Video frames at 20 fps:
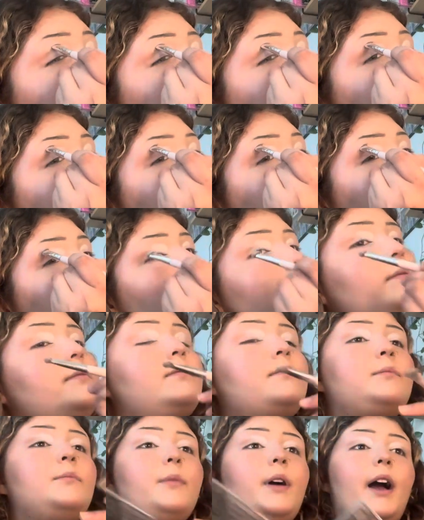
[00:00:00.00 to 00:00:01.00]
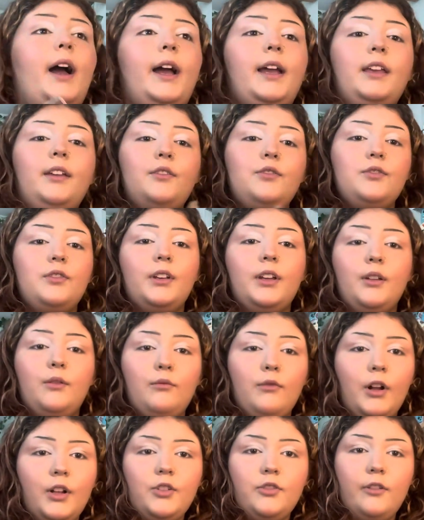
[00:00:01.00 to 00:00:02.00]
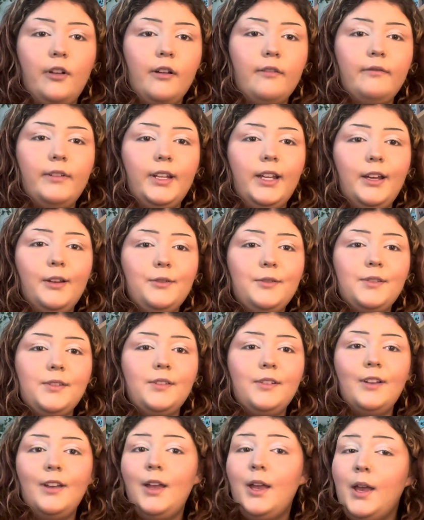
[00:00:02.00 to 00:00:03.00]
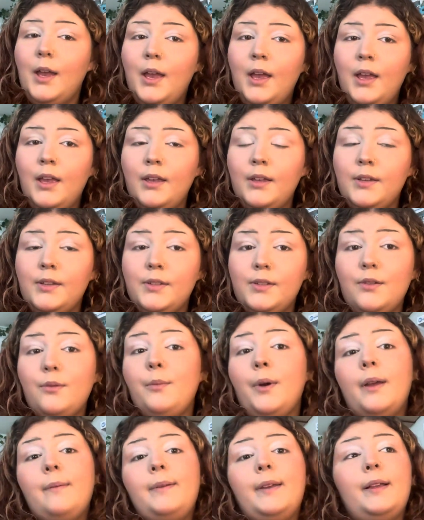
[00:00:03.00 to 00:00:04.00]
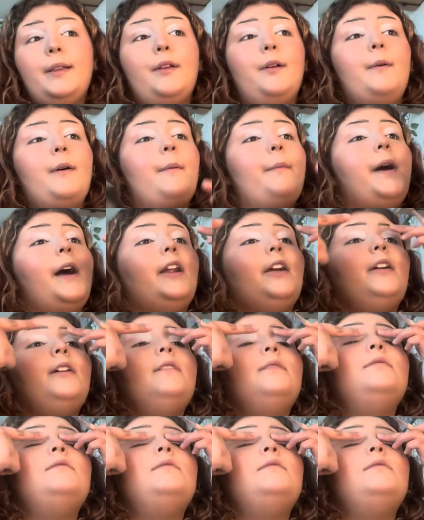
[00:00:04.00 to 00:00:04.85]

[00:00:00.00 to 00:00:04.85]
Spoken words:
span, but I usually can watch long videos, so it might be a little bit better.